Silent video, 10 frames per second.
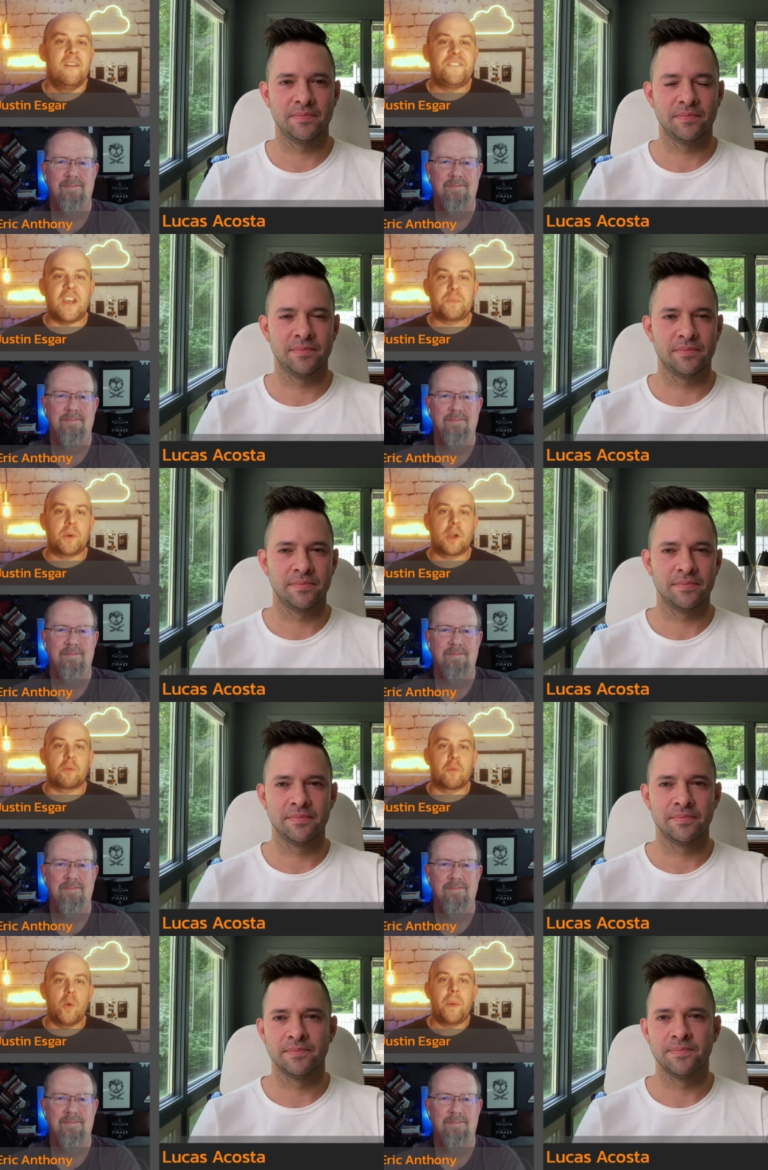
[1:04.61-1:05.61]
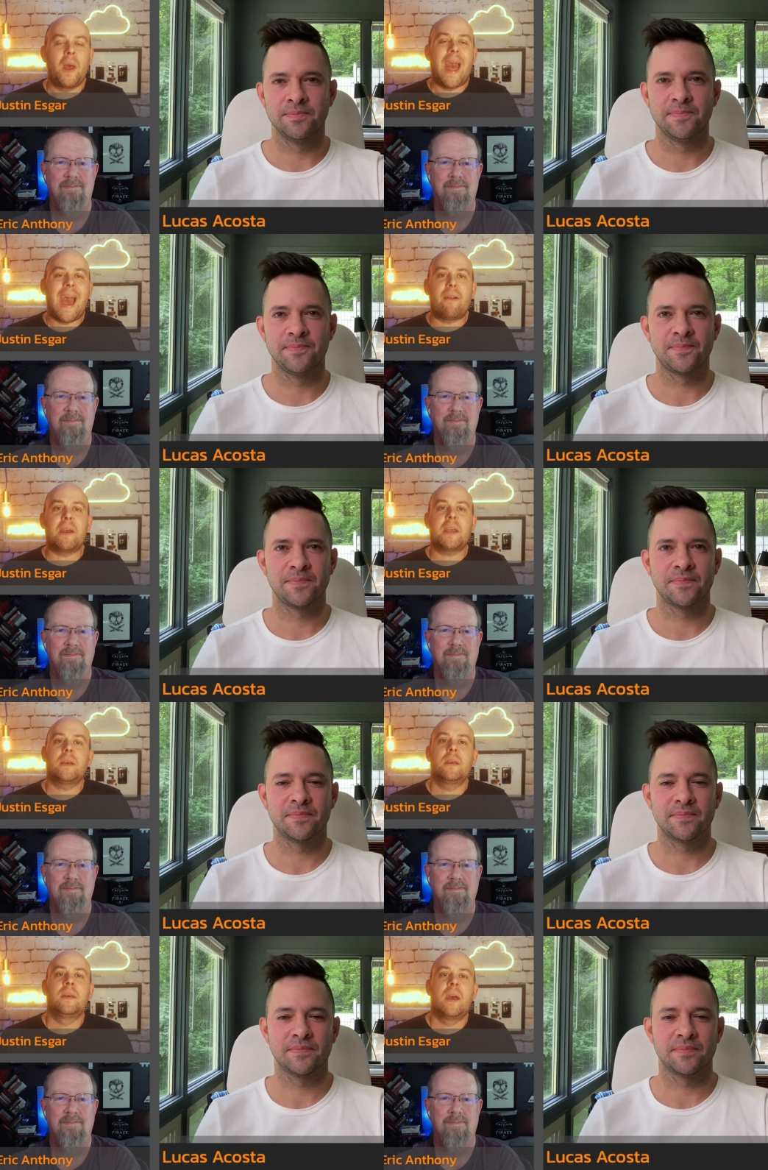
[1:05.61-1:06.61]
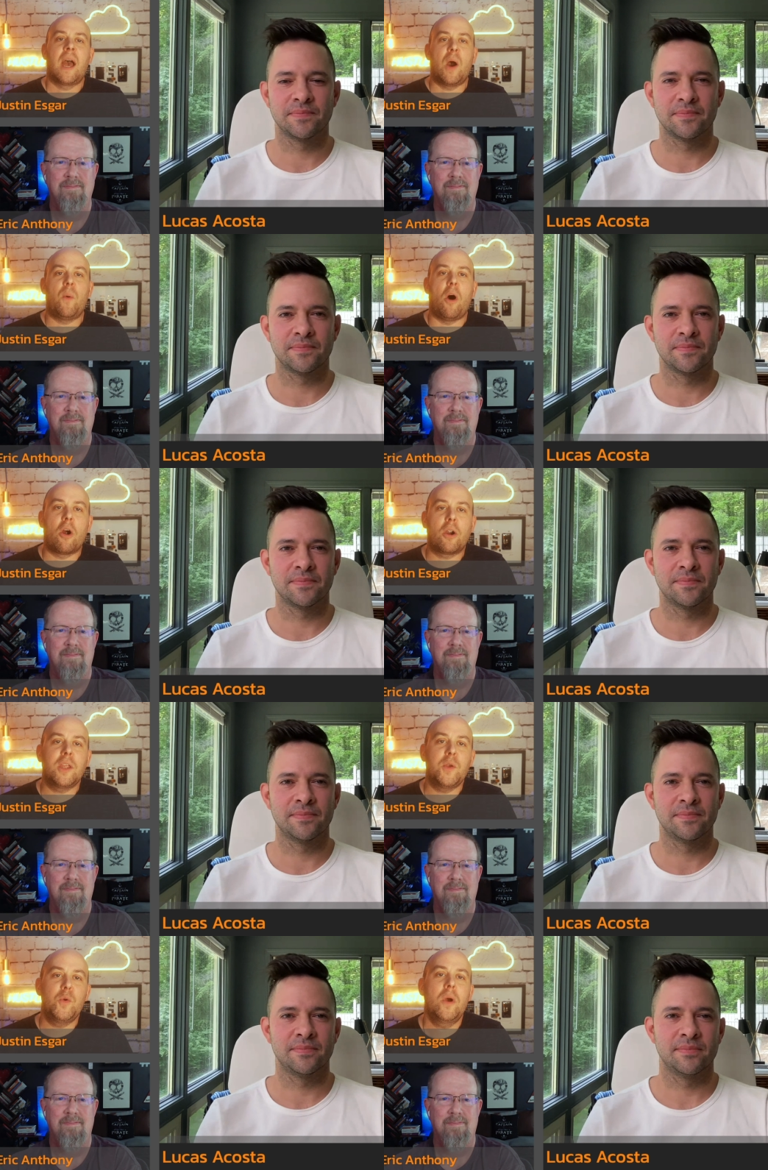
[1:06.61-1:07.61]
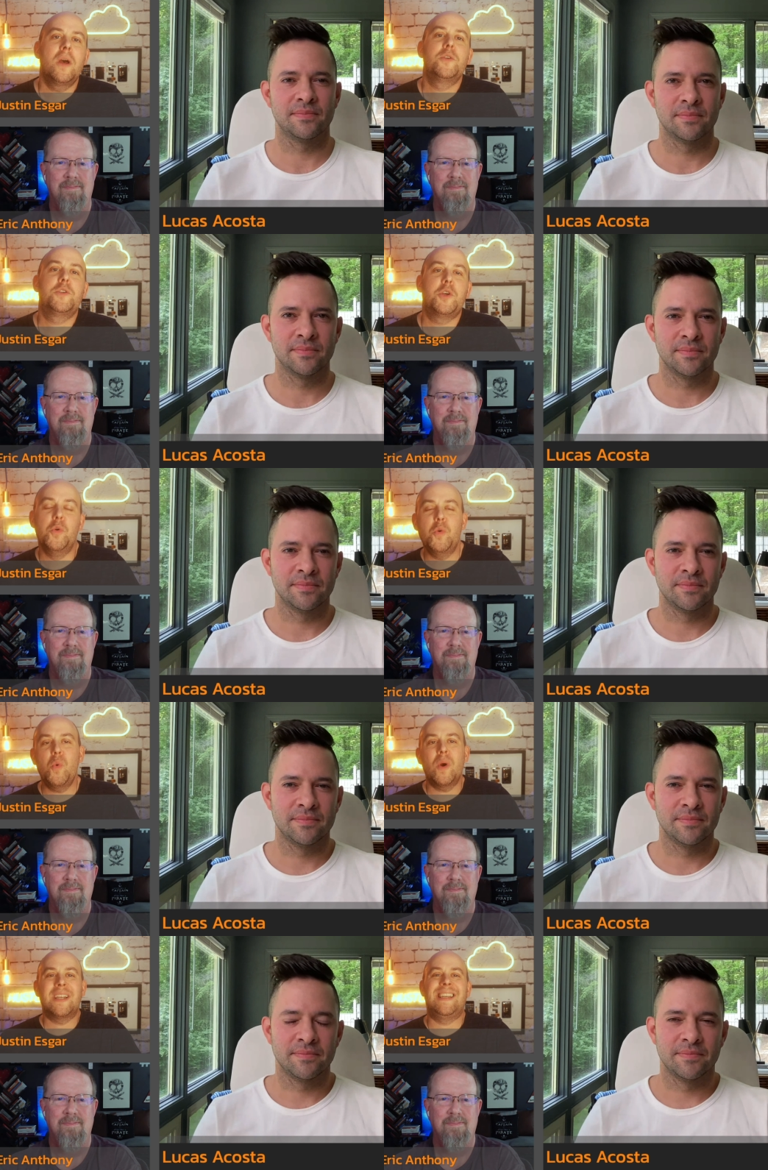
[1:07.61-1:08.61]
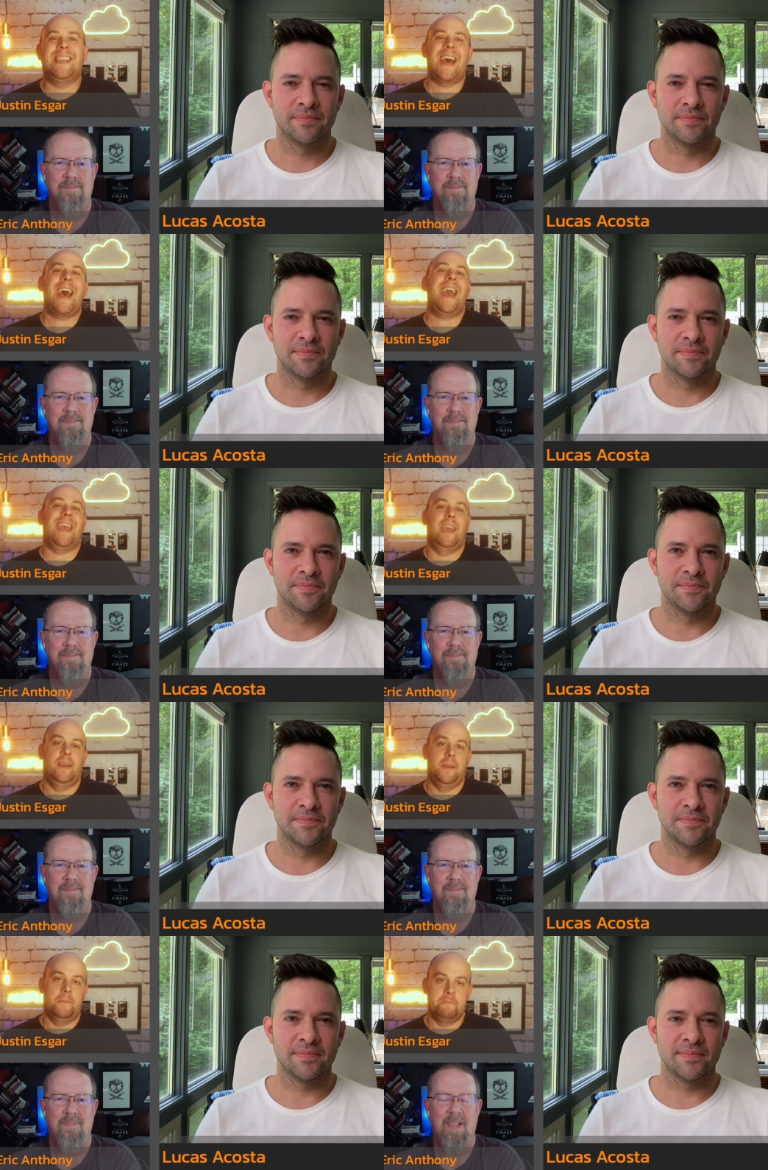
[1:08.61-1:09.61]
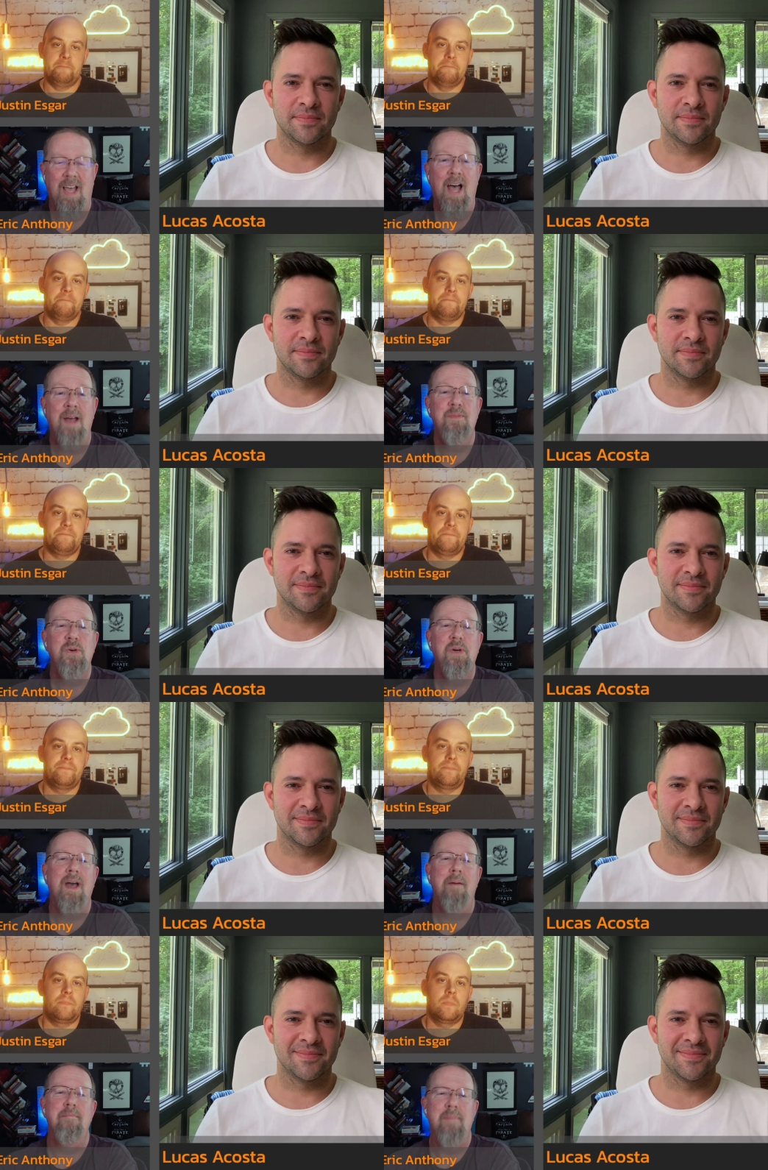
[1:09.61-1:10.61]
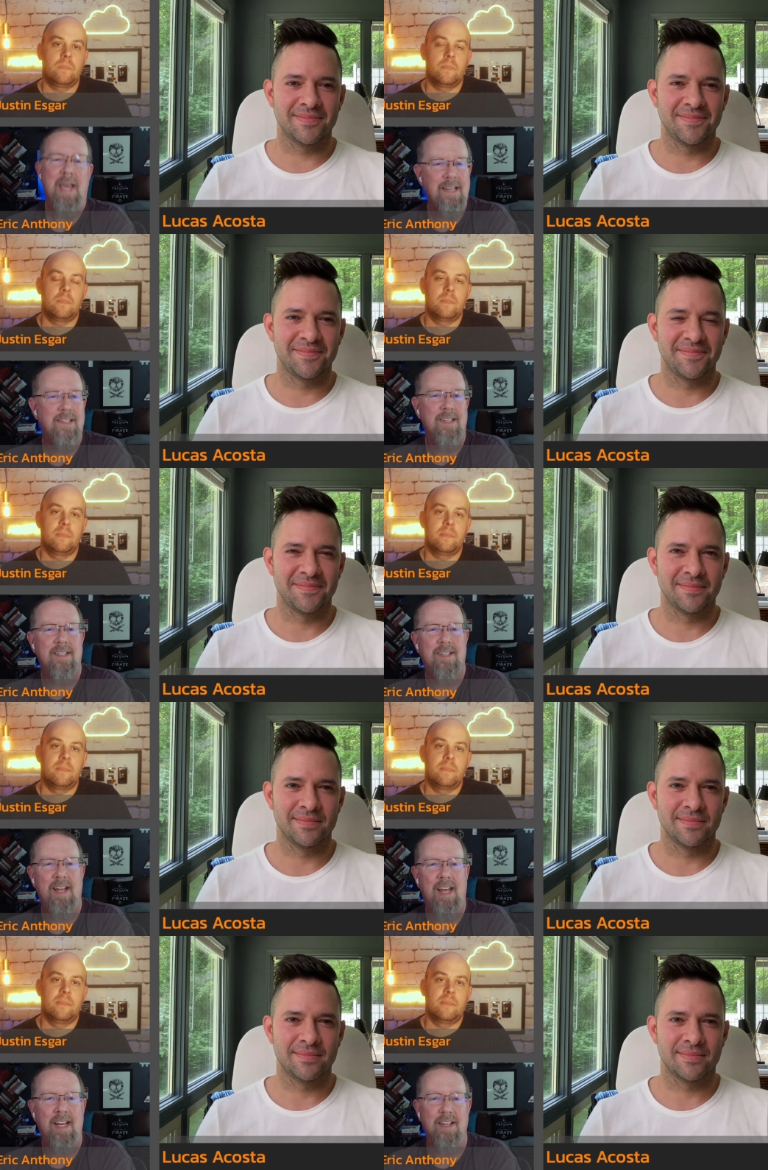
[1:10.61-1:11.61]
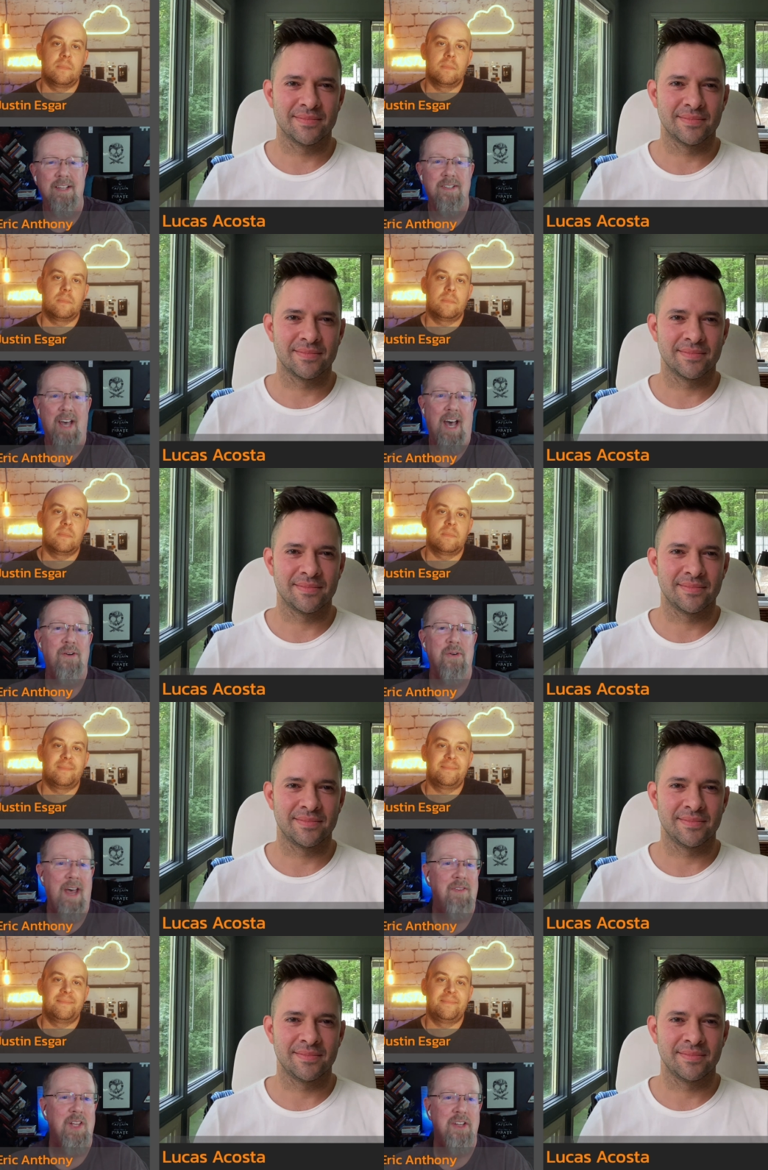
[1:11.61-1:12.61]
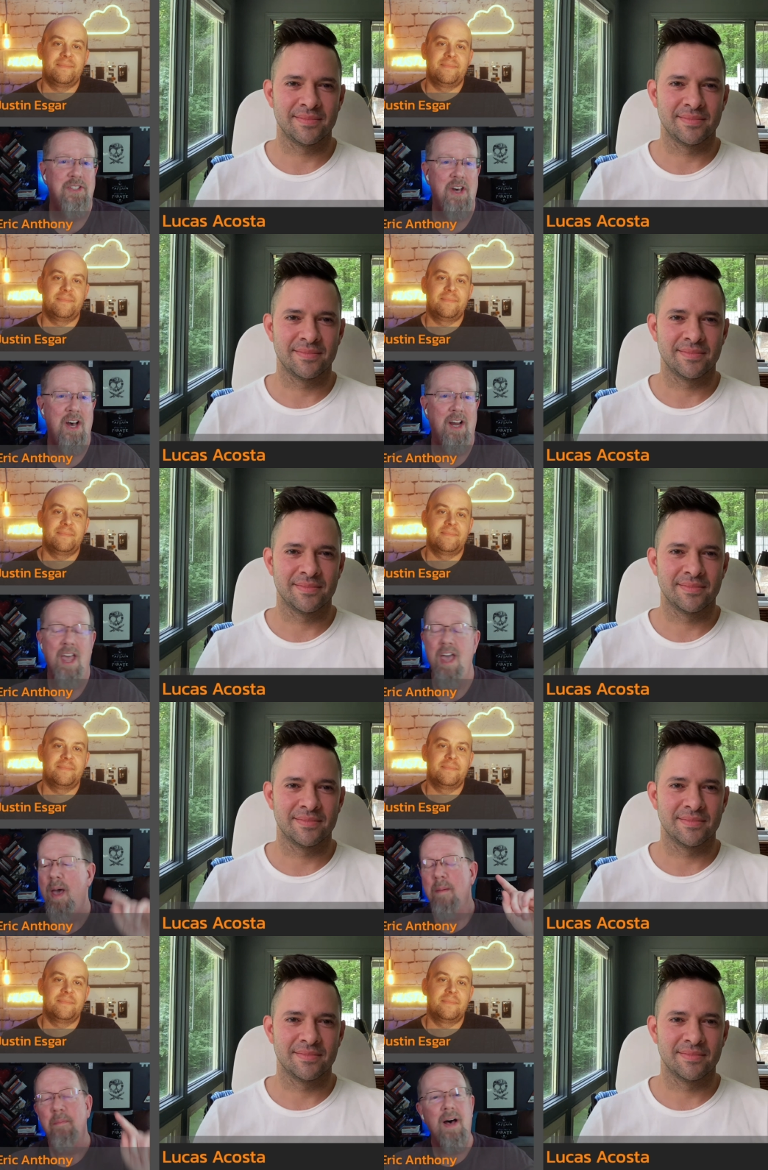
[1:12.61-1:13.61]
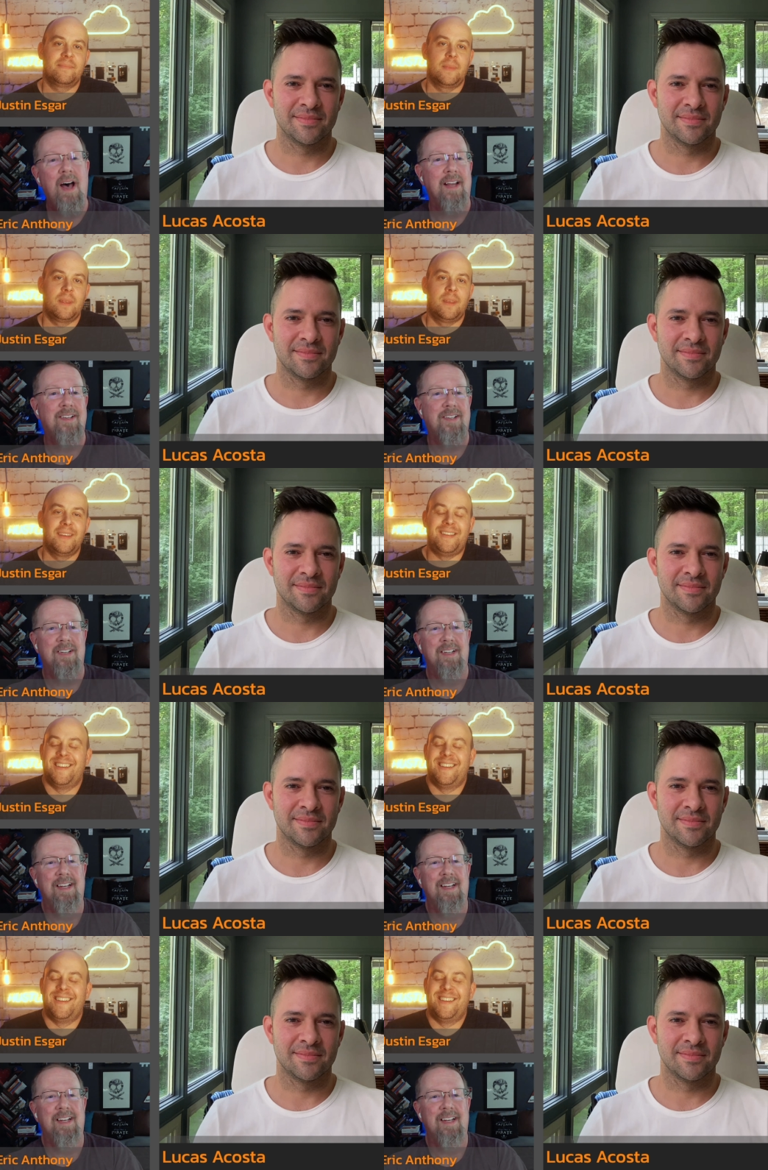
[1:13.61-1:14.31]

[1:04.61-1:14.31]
Speaker 1: Facebook group. Eric, how are you today?
Speaker 2: I'm doing amazing today because I don't have a lost dog. But